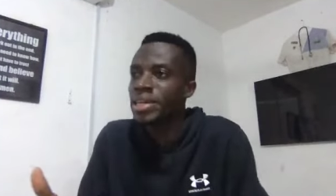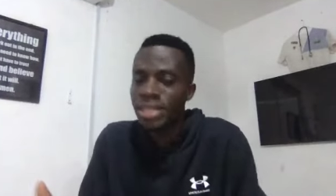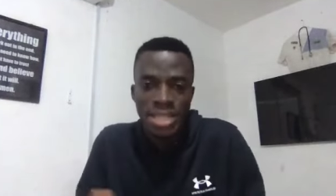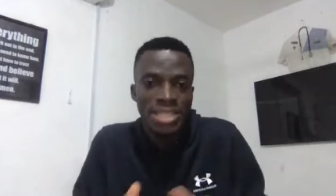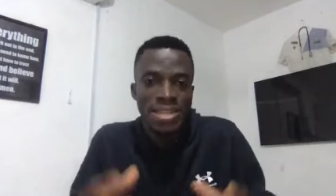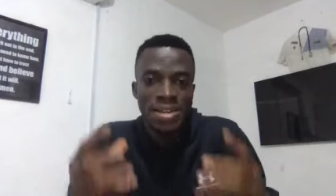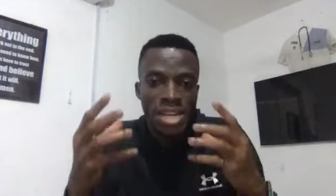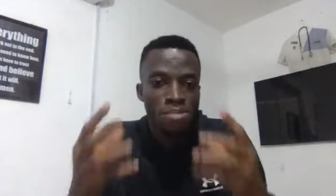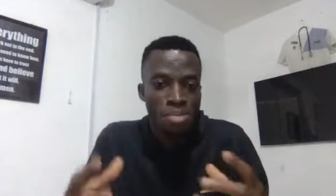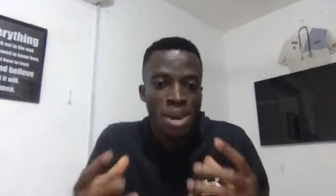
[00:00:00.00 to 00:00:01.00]
these
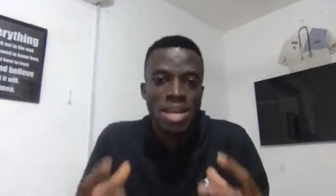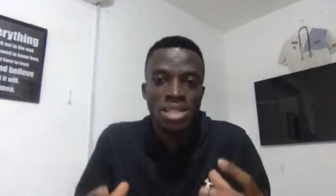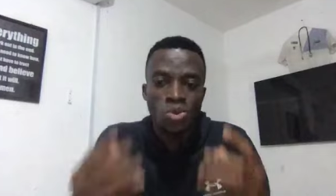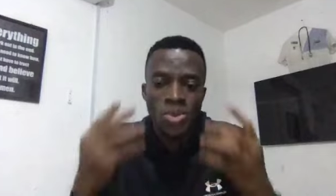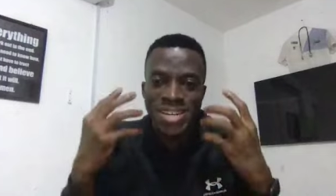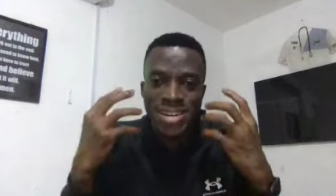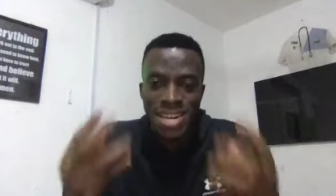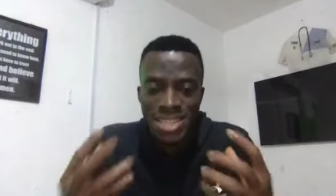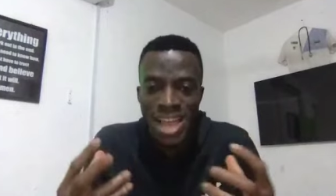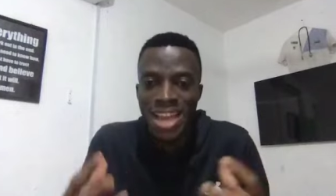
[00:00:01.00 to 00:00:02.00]
great players with great
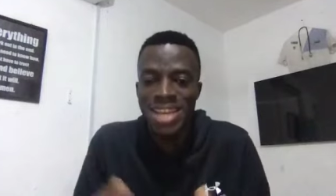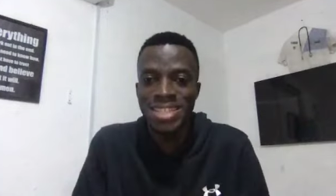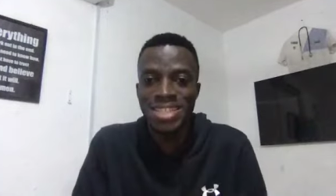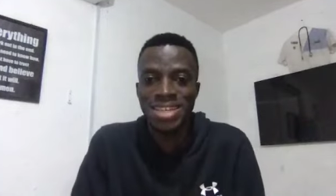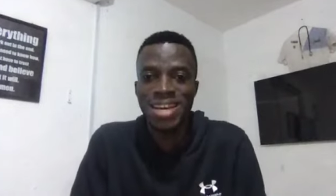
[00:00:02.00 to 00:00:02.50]
talent.